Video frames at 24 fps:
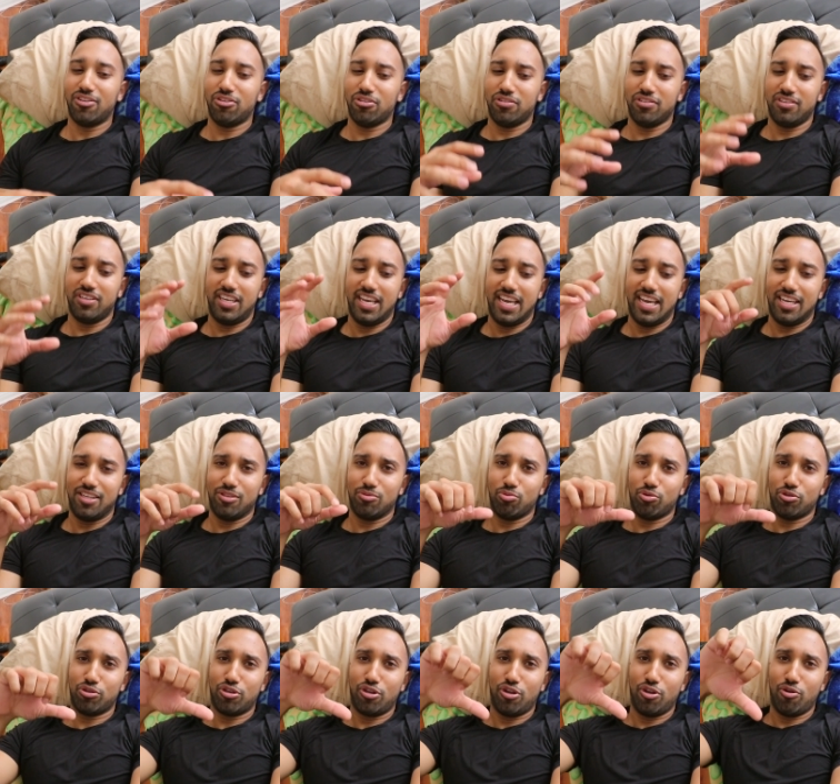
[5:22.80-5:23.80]
all the gains
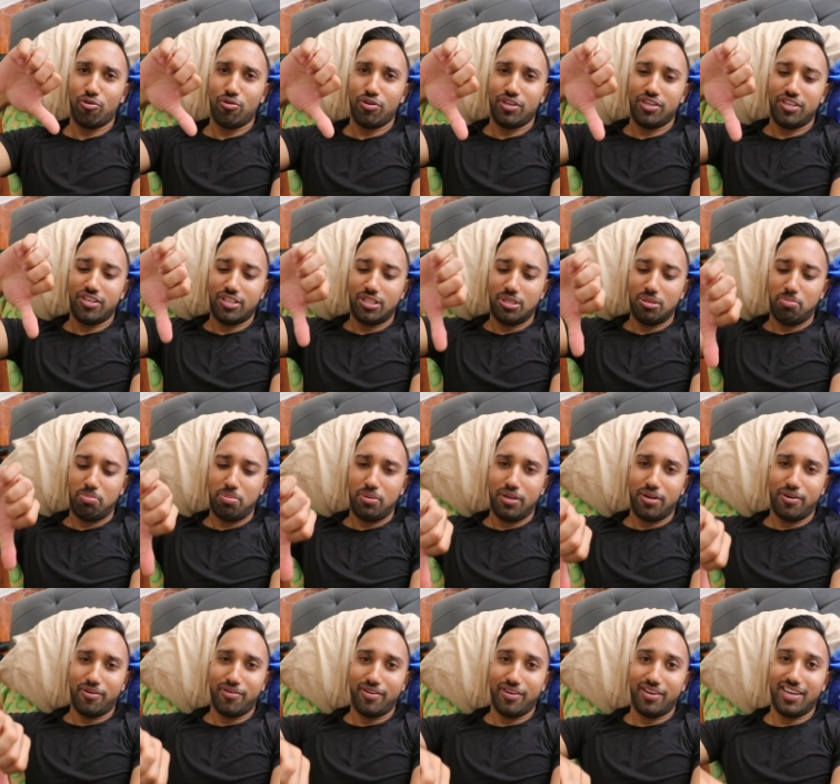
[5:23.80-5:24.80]
were slowly
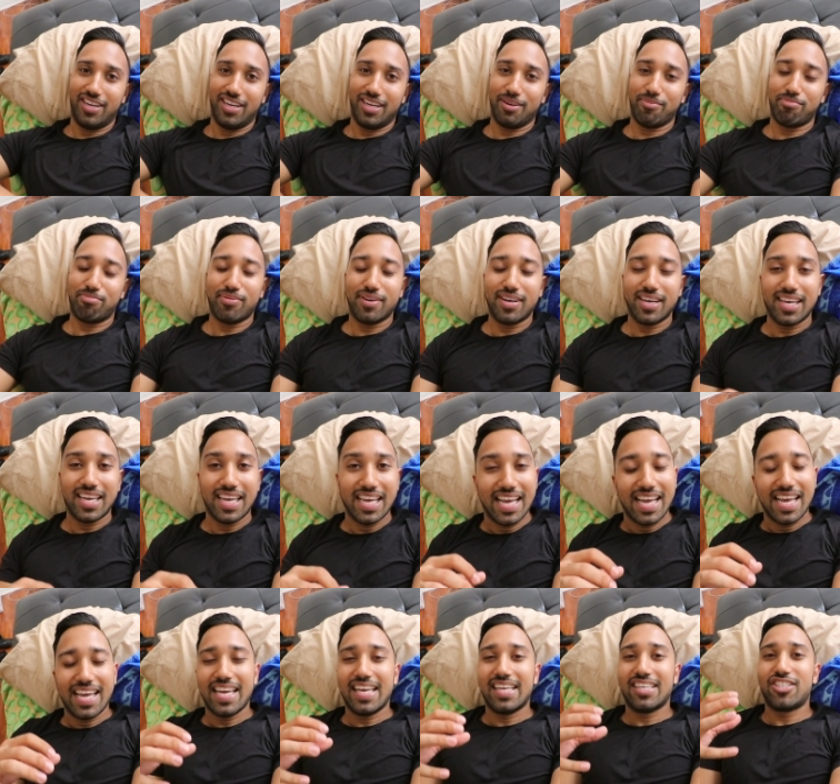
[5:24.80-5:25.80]
disappearing, but
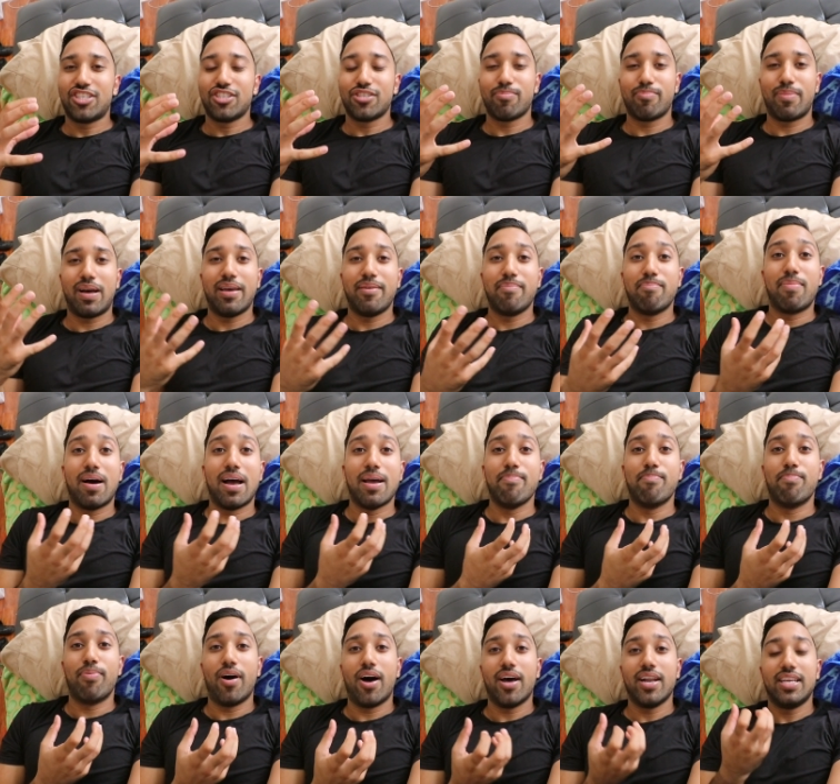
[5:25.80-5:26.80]
it's just my, my
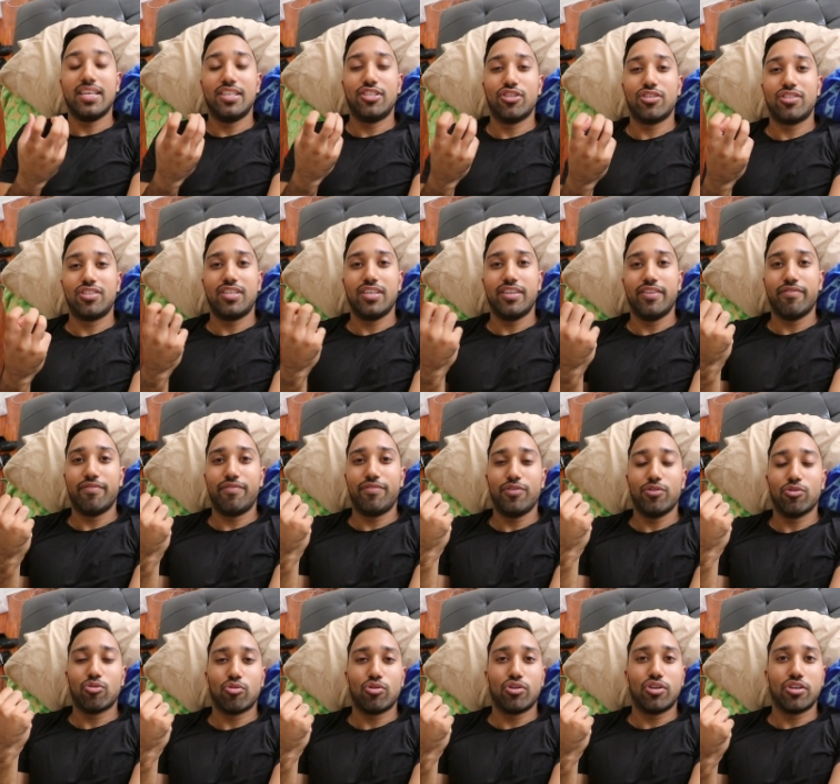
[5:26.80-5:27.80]
body just didn't
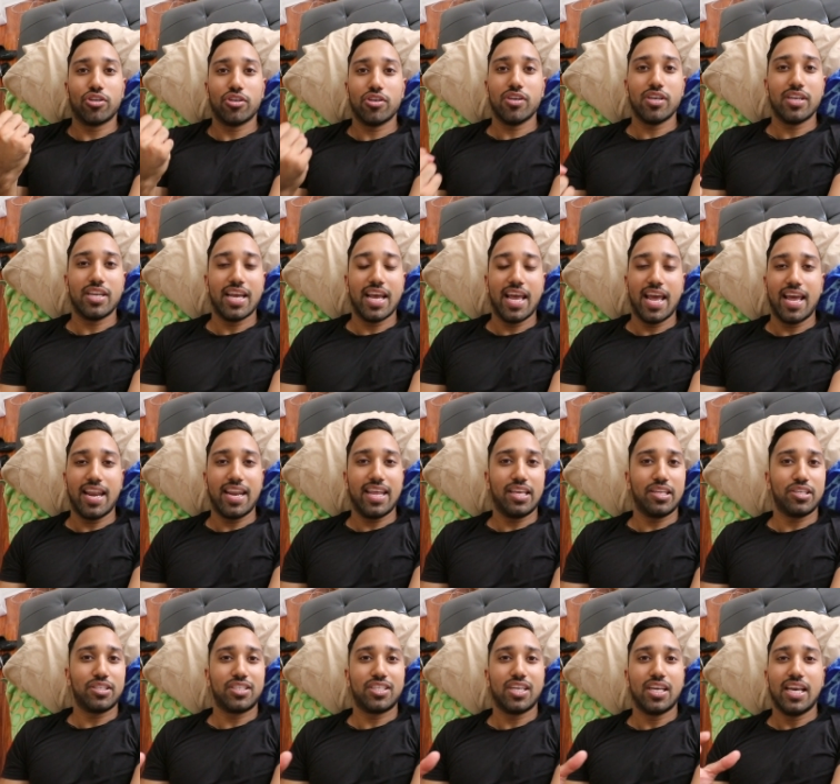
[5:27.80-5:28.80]
feel good, and
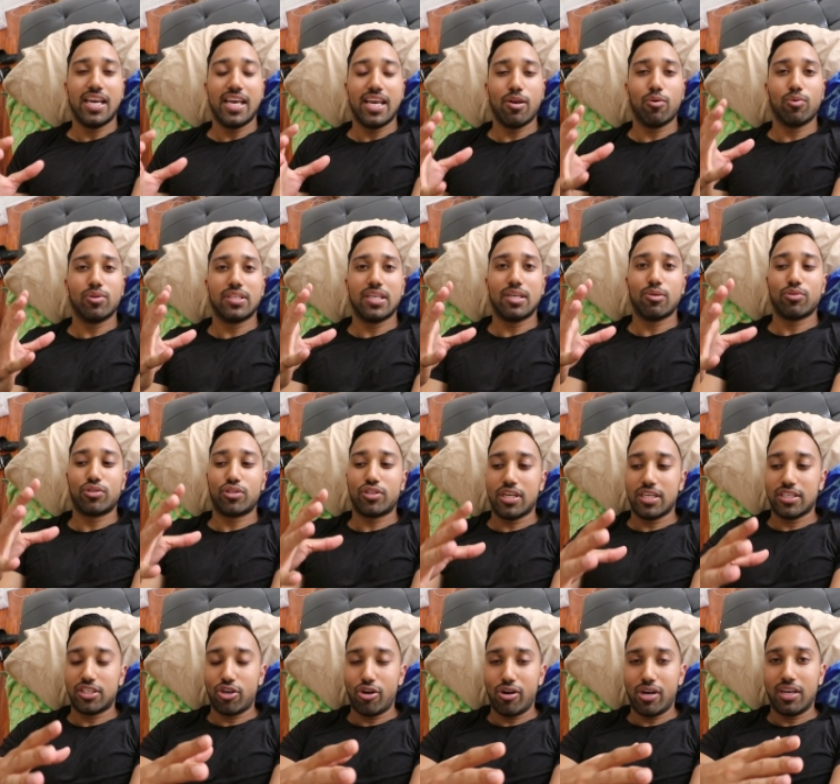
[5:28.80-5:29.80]
it it was it was
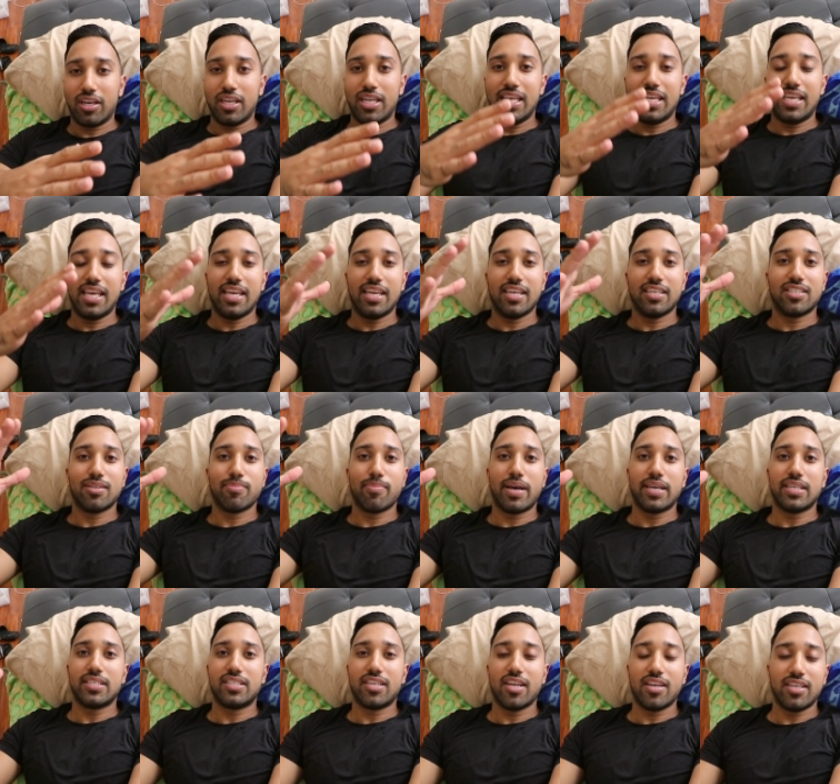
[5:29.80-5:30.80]
it started leaking into
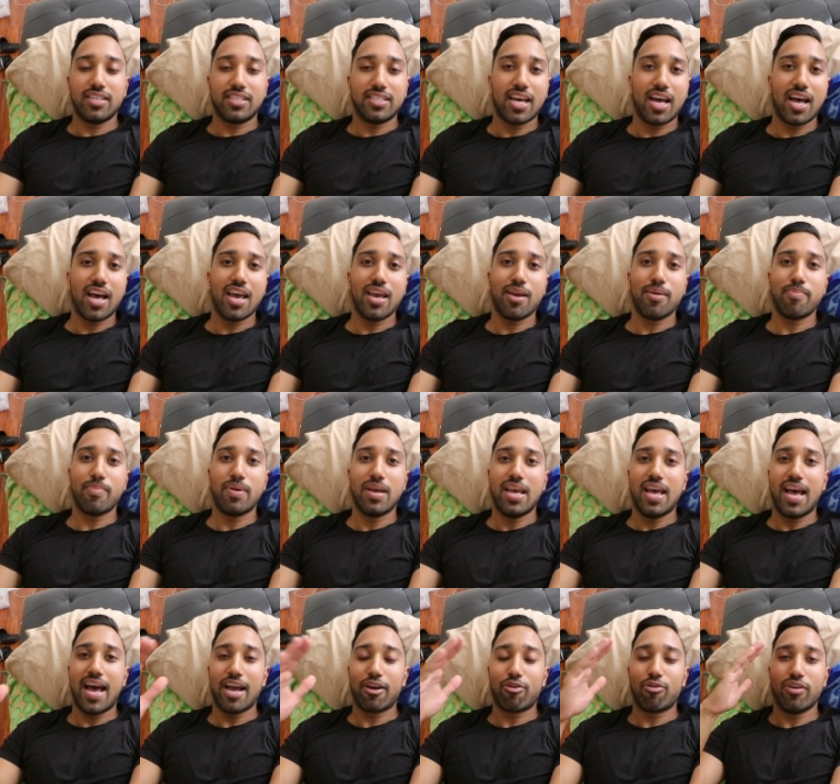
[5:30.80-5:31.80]
my study time.
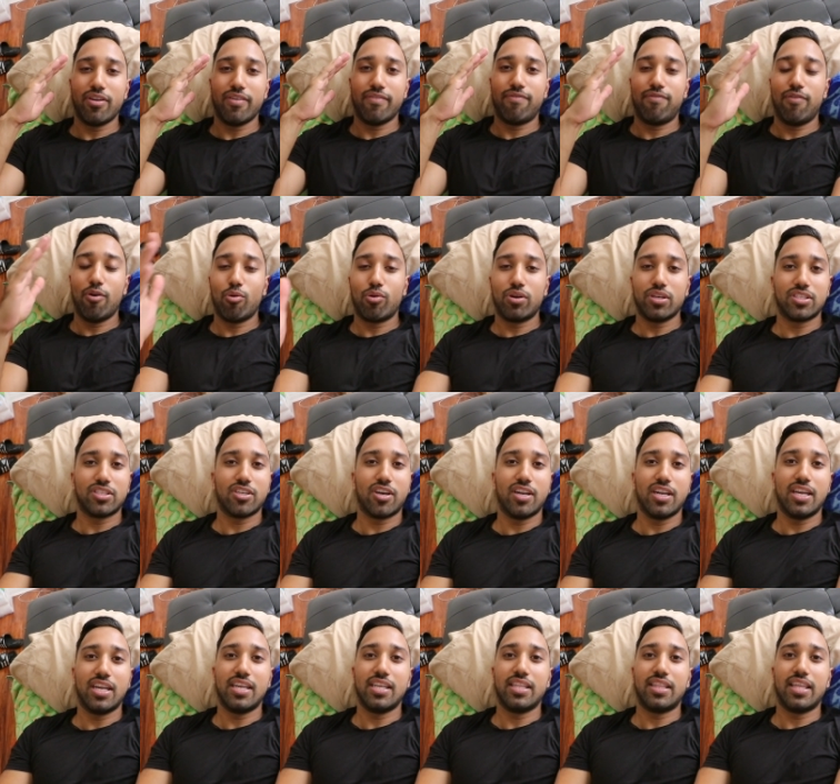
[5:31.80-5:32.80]
I couldn't focus
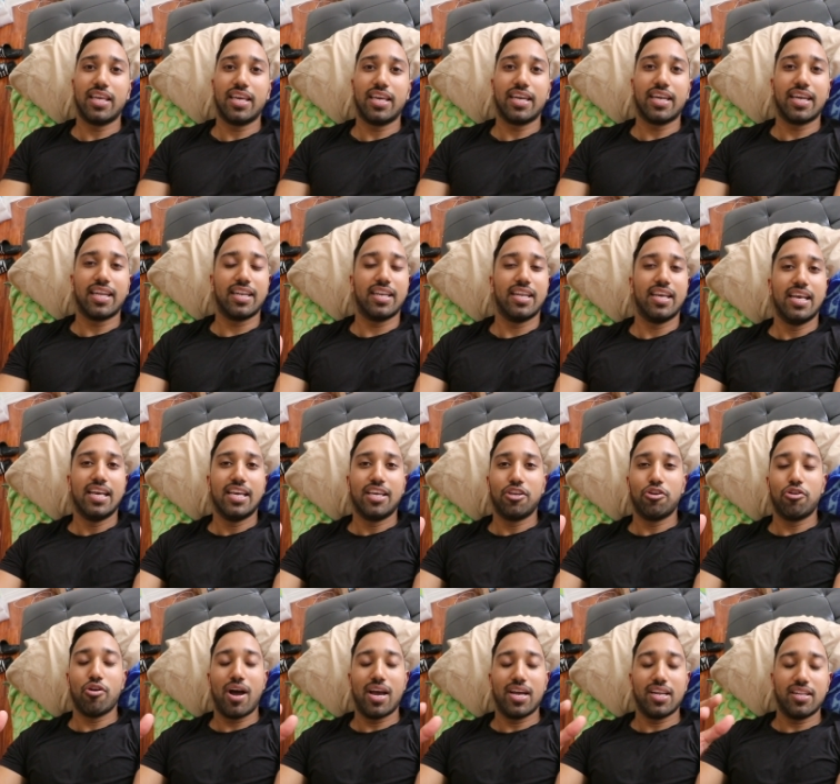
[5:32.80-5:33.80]
on anything, and
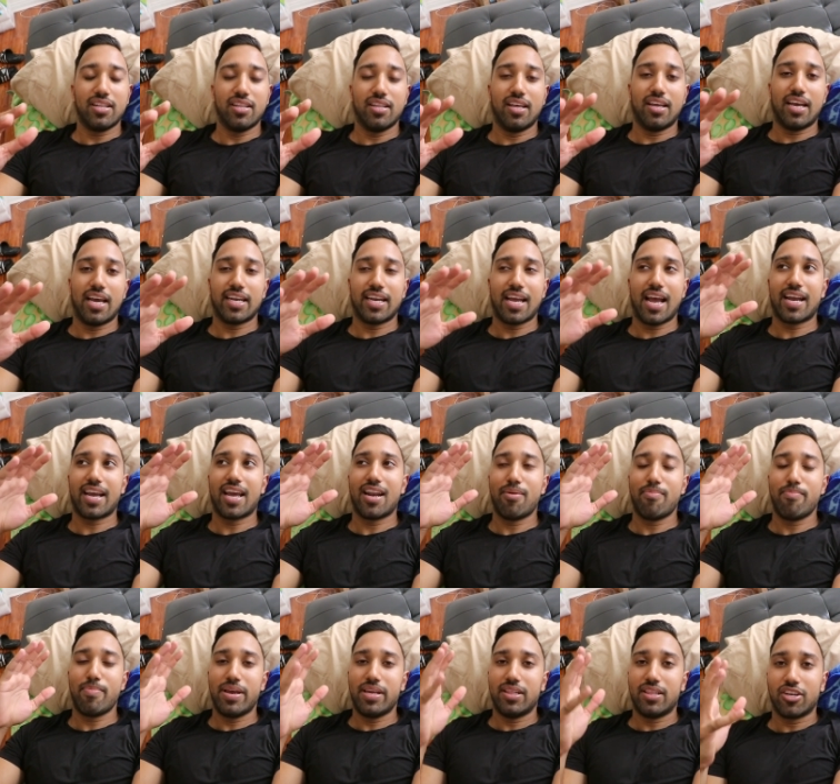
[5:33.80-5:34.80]
you know I I, I kind
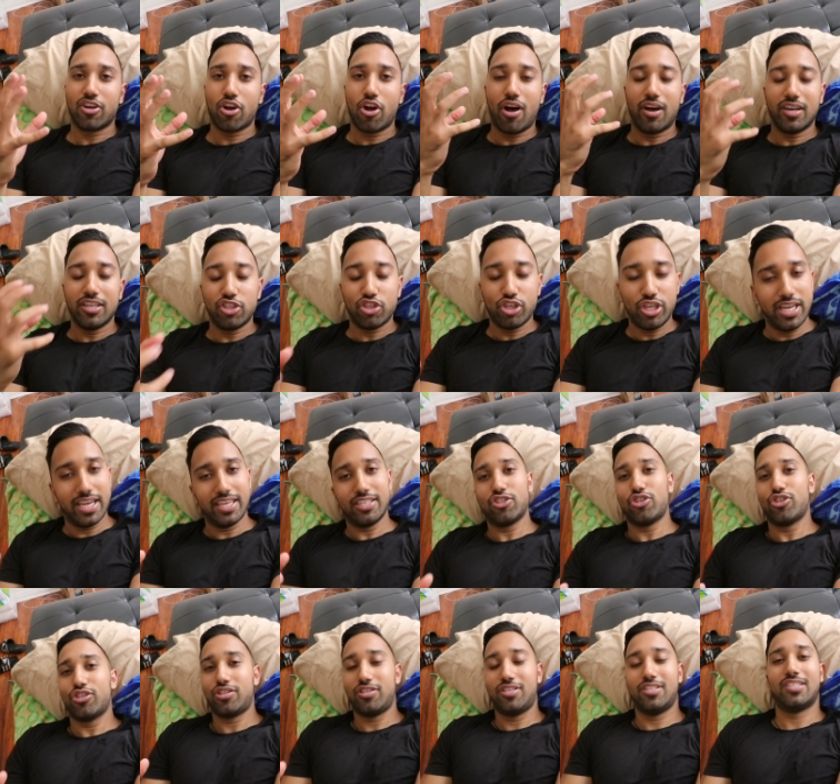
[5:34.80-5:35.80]
of made the
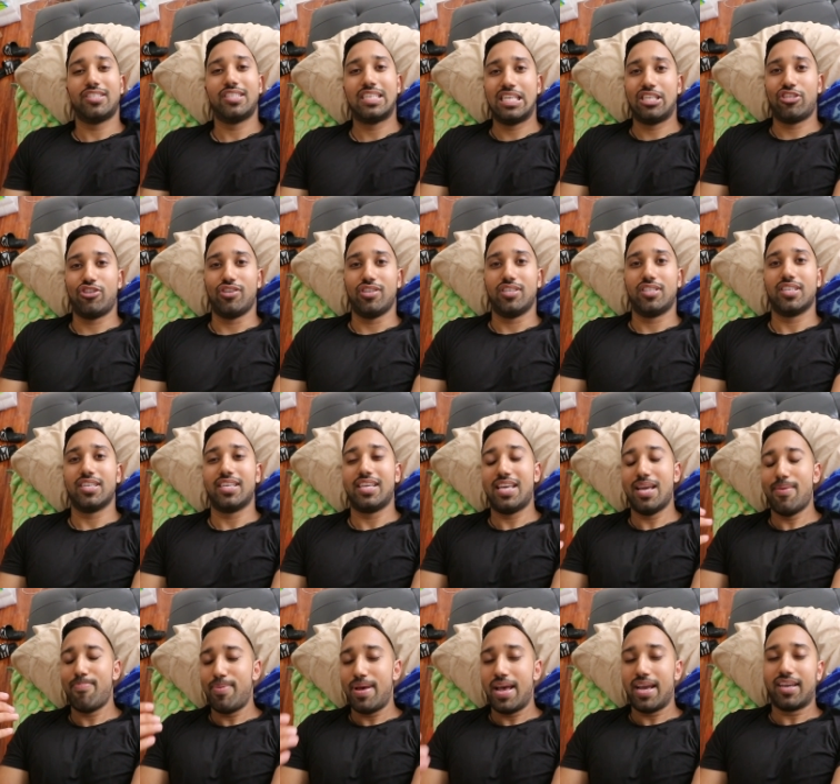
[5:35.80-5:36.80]
conscientious decision to
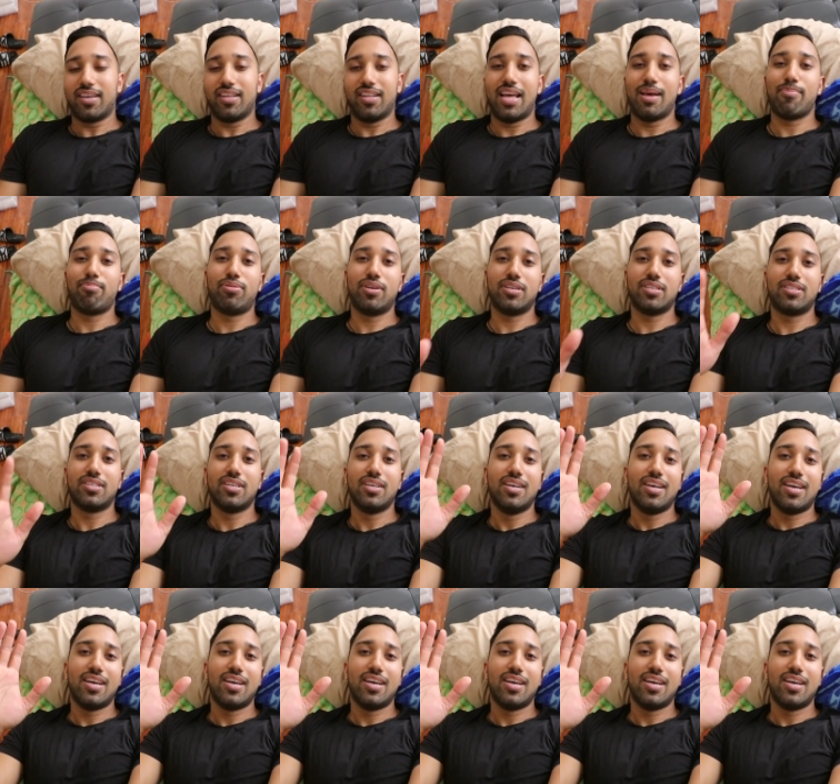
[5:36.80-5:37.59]
get back, in, and plus